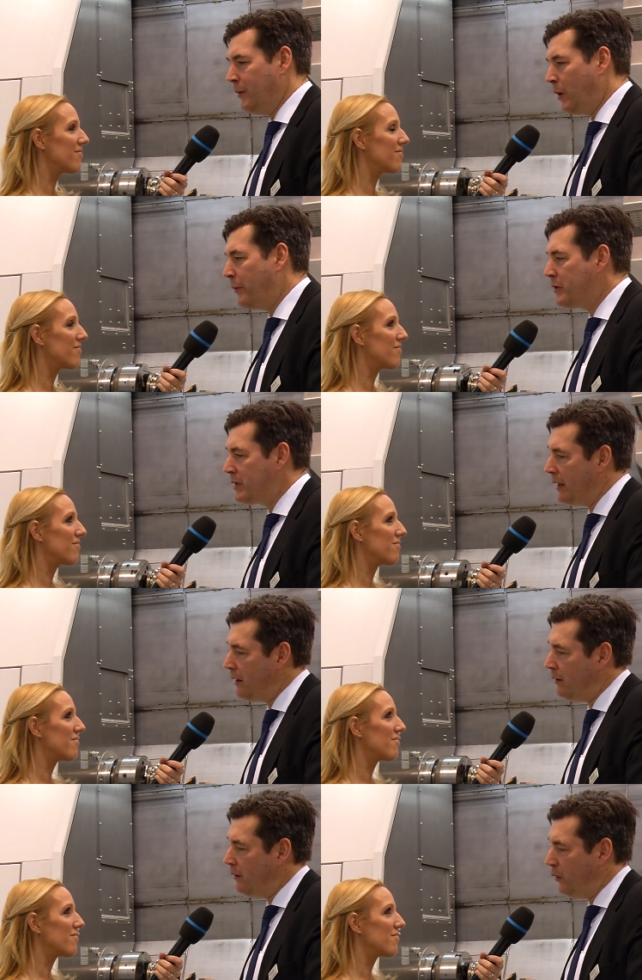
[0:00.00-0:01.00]
Speaker 1: we will see
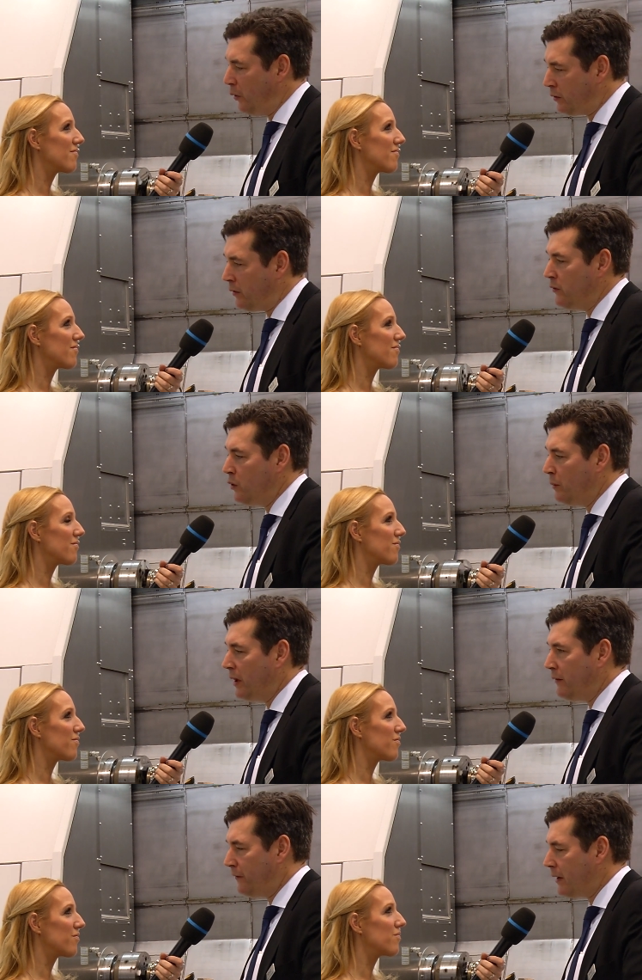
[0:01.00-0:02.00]
a lot of new
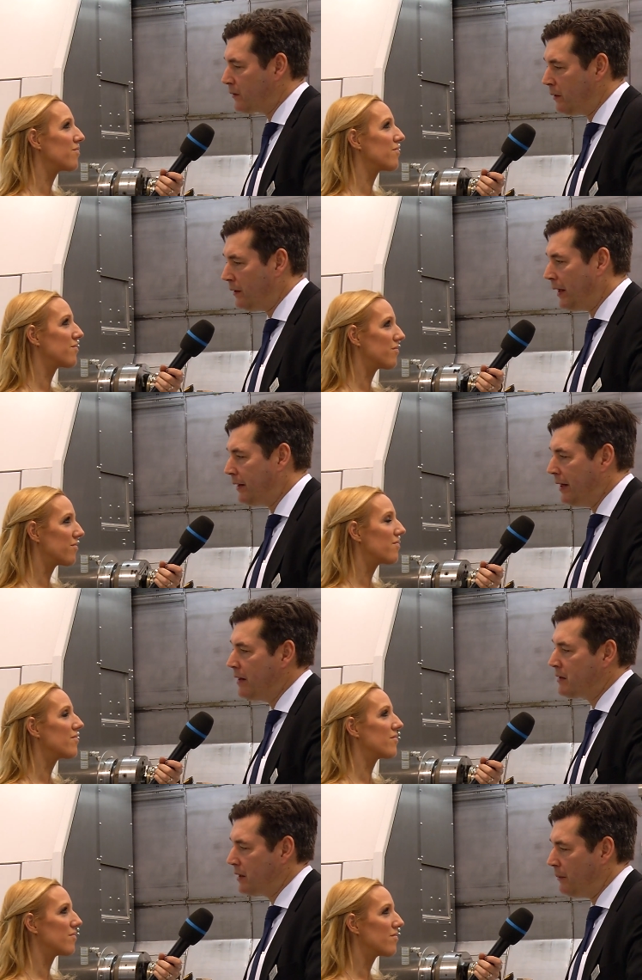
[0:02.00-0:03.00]
manufacturing
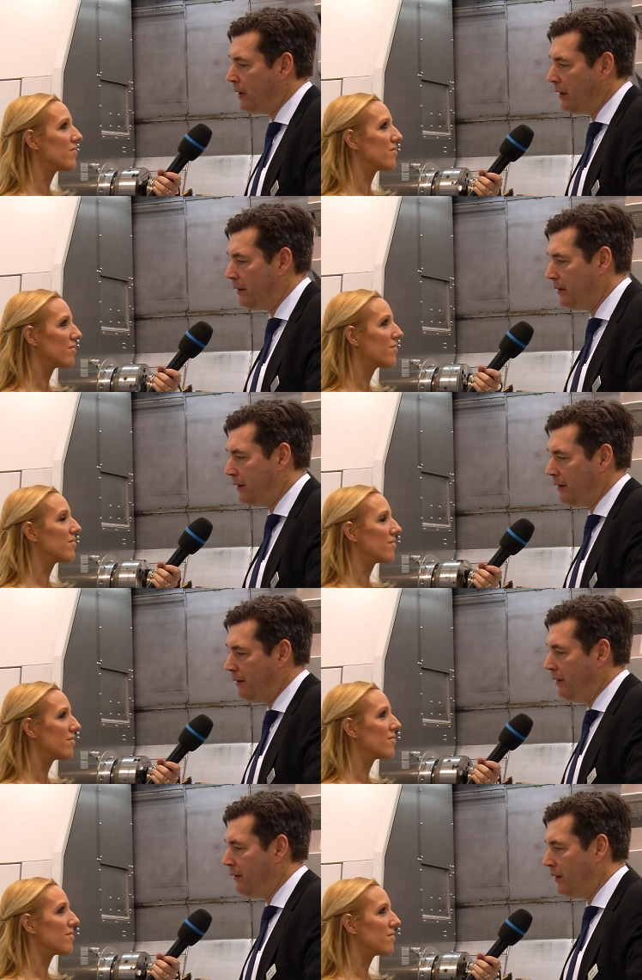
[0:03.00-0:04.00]
techniques coming in
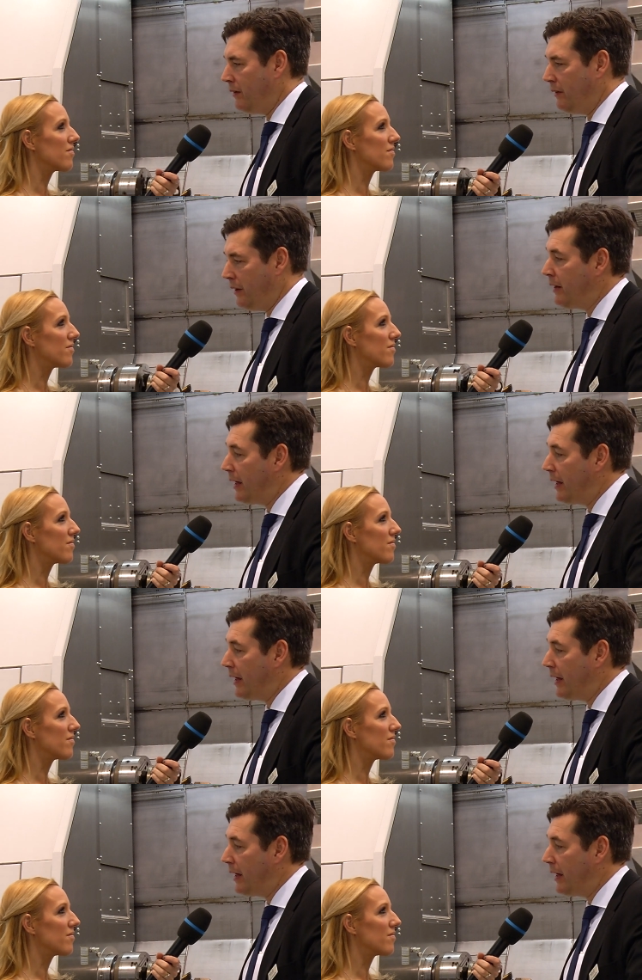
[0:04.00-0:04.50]
the, the, the